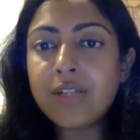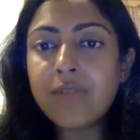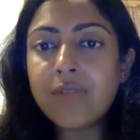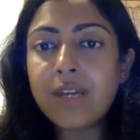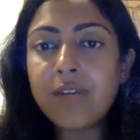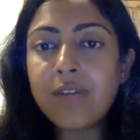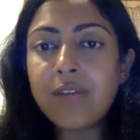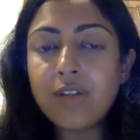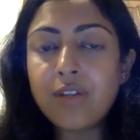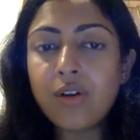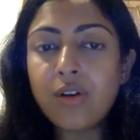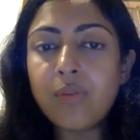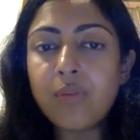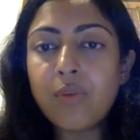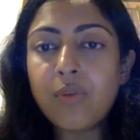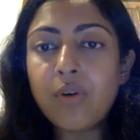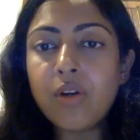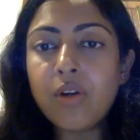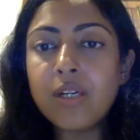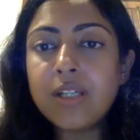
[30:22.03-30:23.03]
where when you are
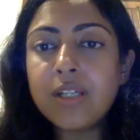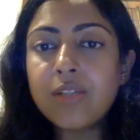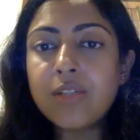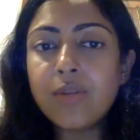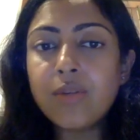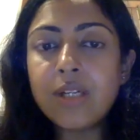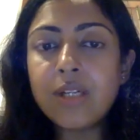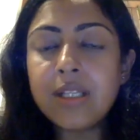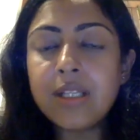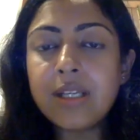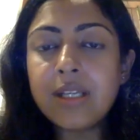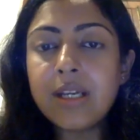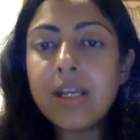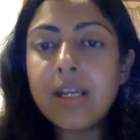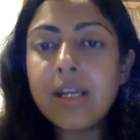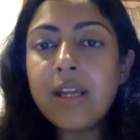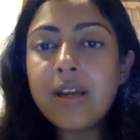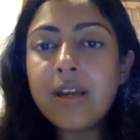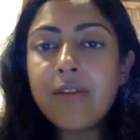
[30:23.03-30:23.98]
born, it's only the